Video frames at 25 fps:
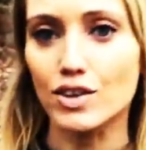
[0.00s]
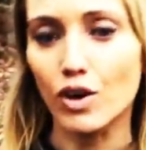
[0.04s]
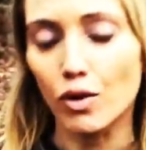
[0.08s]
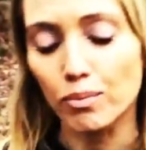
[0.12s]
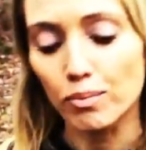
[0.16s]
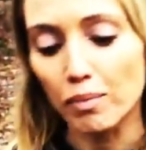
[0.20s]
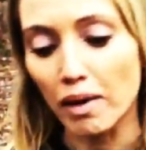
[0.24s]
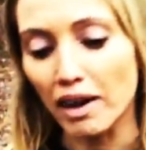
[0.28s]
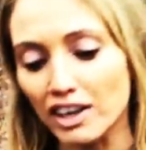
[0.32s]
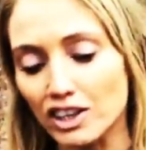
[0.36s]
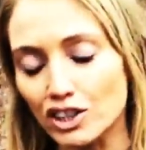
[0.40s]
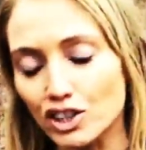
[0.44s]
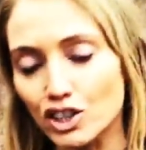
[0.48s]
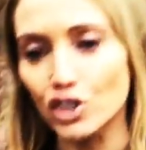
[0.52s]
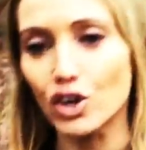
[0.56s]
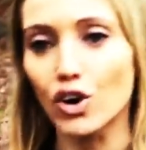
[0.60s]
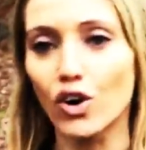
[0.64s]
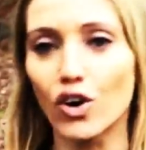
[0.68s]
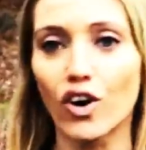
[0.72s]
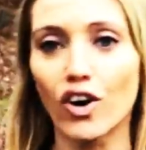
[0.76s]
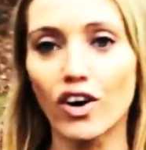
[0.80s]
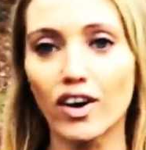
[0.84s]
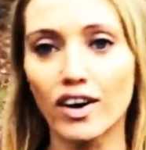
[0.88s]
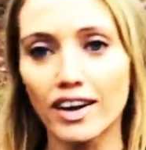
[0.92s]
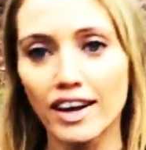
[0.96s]
So make
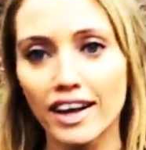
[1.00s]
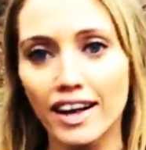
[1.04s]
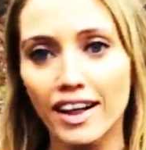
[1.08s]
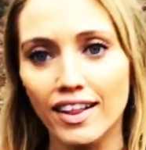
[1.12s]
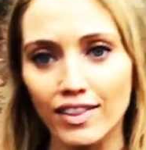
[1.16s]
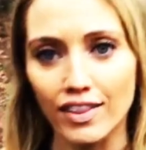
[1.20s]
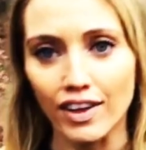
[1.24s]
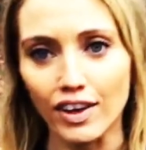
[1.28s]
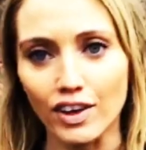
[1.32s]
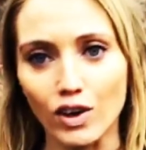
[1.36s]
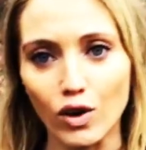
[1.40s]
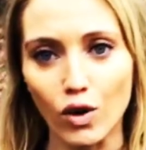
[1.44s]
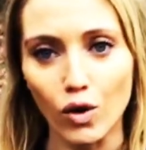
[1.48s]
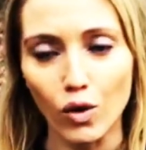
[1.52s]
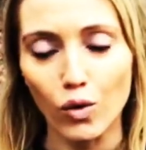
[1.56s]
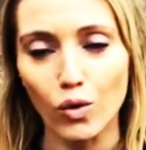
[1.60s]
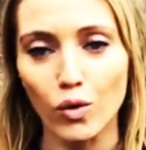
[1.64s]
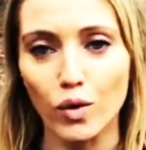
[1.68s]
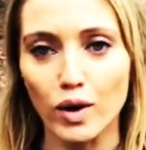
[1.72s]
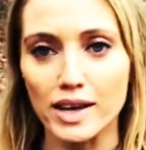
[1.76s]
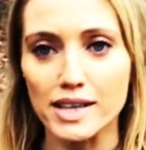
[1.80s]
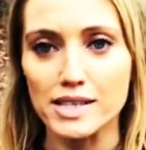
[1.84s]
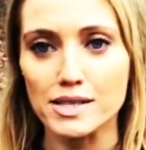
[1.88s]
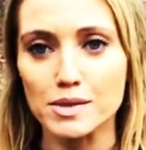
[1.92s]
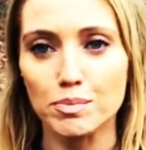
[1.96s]
sure that you're
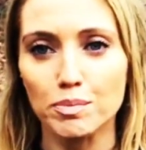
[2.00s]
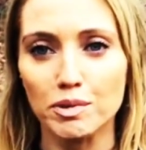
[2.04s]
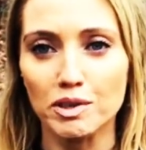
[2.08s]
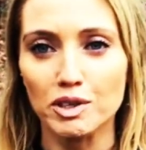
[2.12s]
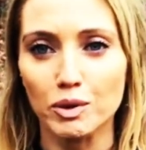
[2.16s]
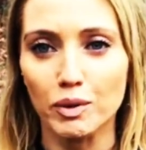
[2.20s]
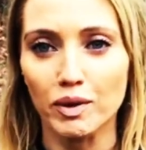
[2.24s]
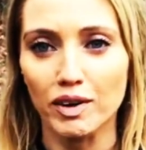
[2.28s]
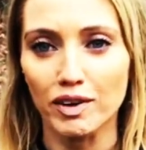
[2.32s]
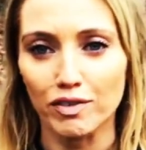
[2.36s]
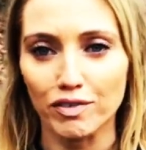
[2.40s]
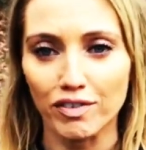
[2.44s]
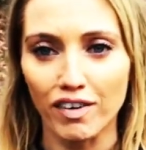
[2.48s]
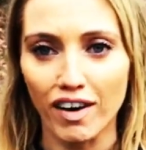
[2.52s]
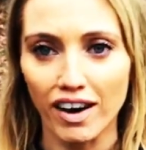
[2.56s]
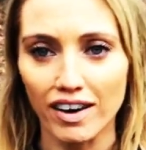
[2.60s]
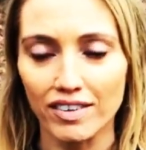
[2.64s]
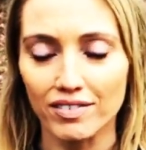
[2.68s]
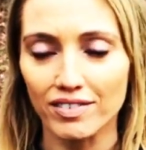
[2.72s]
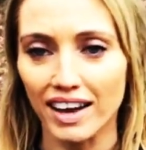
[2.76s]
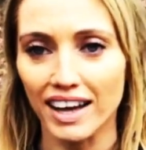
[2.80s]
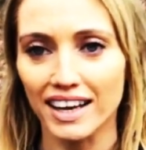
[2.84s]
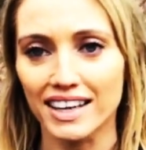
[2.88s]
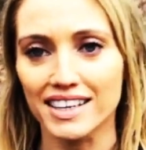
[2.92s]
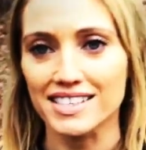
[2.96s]
always between a
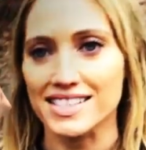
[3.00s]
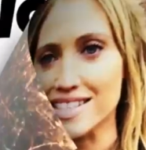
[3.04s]
5 and